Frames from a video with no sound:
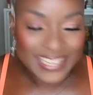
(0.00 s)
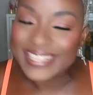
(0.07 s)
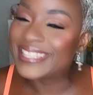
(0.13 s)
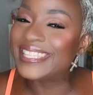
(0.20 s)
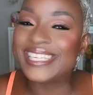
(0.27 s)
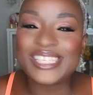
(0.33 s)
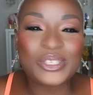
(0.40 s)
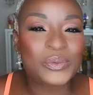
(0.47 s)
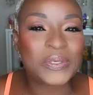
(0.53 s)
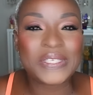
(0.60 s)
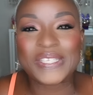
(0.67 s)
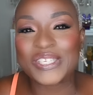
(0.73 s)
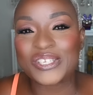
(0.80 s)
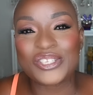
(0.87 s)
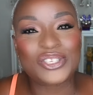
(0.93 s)
This
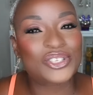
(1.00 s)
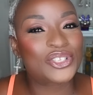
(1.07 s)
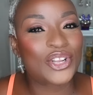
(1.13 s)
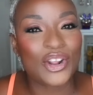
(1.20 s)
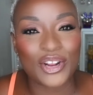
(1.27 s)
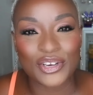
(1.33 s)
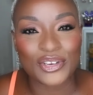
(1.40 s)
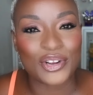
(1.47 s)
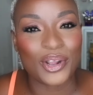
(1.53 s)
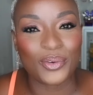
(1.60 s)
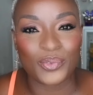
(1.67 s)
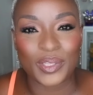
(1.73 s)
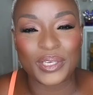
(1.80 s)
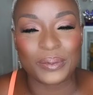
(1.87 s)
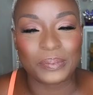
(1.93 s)
was the starter
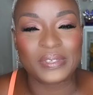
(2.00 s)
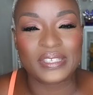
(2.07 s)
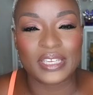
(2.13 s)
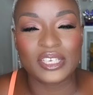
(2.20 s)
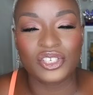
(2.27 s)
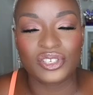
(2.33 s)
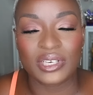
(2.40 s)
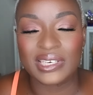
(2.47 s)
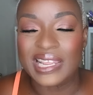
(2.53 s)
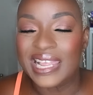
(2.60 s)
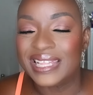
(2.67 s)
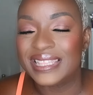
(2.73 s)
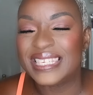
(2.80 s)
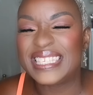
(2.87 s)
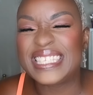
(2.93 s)
of the obsession.
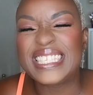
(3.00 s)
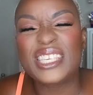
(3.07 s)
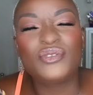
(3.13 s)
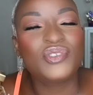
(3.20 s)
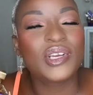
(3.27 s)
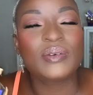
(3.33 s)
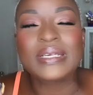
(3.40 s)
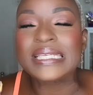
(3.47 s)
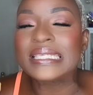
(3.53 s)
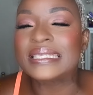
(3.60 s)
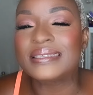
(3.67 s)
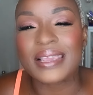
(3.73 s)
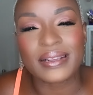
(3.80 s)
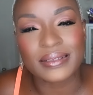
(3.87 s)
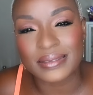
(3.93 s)
This is a very
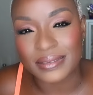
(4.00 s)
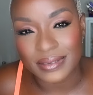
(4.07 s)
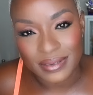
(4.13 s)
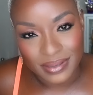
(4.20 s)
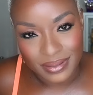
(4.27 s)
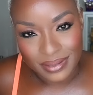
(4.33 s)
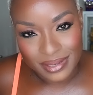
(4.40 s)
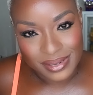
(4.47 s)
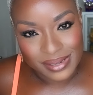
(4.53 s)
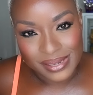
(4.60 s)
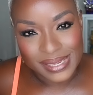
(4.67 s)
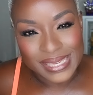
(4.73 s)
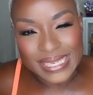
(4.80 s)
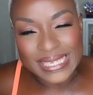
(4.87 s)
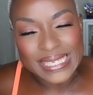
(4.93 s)
sexy,
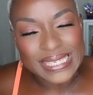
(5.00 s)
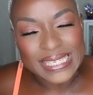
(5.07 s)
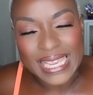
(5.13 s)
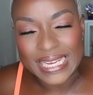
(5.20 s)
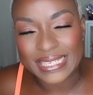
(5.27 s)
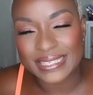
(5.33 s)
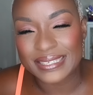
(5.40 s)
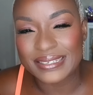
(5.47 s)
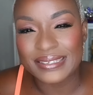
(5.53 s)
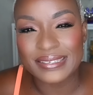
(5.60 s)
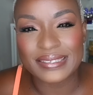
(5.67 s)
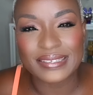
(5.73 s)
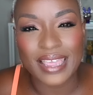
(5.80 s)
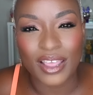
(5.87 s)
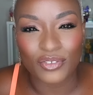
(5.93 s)
sexy
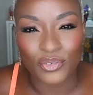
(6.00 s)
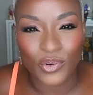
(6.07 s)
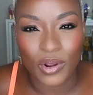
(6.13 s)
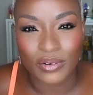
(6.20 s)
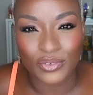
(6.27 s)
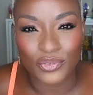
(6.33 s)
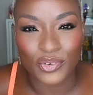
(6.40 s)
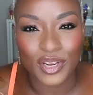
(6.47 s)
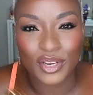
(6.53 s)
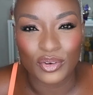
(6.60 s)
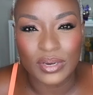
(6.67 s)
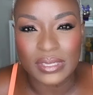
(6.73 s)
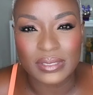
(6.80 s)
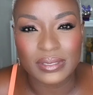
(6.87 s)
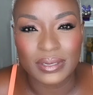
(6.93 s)
saffron
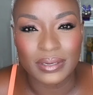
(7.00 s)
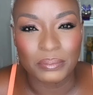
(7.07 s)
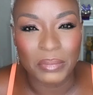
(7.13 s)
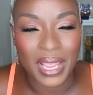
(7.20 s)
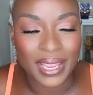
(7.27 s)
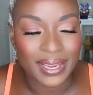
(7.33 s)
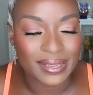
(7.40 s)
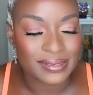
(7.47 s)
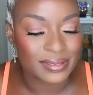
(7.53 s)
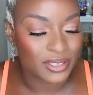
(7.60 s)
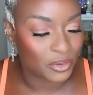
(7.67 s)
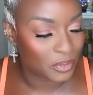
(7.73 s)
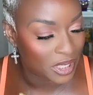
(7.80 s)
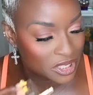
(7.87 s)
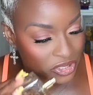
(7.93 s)
fragrance in my
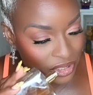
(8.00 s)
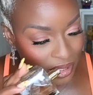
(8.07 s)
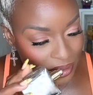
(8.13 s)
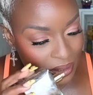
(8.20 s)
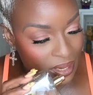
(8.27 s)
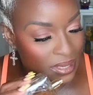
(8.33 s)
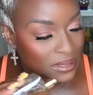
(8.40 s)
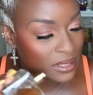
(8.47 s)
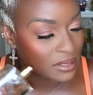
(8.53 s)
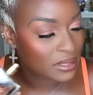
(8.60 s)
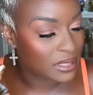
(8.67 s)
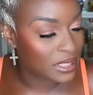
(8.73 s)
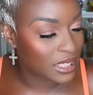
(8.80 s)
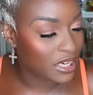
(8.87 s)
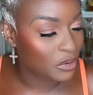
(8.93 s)
estimation.
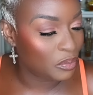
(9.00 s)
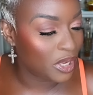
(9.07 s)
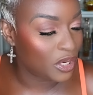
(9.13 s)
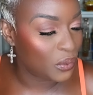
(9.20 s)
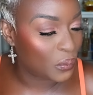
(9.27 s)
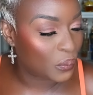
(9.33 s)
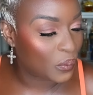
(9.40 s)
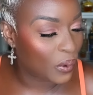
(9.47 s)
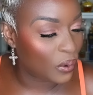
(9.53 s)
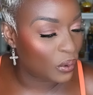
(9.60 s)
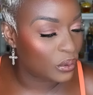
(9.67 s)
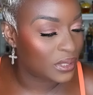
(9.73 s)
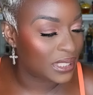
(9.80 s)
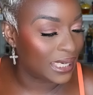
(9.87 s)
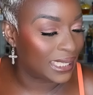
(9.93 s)
There's cinnamon,
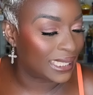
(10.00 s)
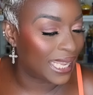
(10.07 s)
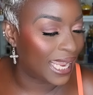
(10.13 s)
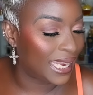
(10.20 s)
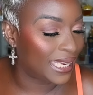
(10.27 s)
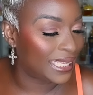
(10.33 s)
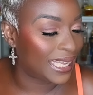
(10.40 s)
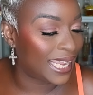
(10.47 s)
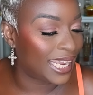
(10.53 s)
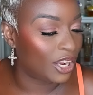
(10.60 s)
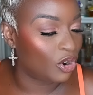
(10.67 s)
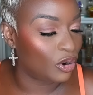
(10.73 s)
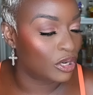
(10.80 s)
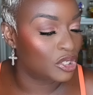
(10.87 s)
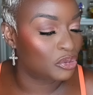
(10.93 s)
rose, ylang ylang,
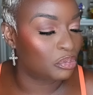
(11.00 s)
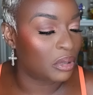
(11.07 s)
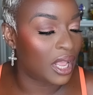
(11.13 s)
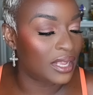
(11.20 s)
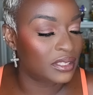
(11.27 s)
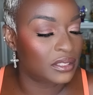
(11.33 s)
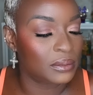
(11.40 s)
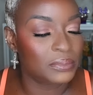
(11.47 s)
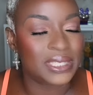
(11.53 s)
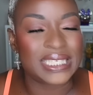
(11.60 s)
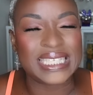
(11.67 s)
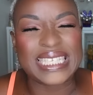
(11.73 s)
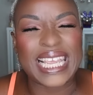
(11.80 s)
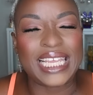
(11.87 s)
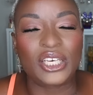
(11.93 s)
orange blossom,
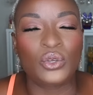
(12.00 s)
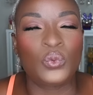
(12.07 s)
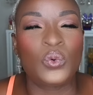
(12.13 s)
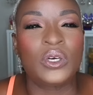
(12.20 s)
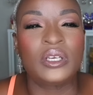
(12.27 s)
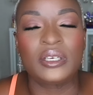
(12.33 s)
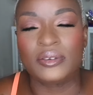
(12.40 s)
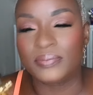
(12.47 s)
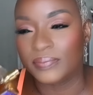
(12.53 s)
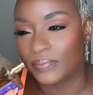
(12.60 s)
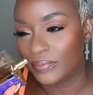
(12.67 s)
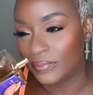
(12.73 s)
sandalwood,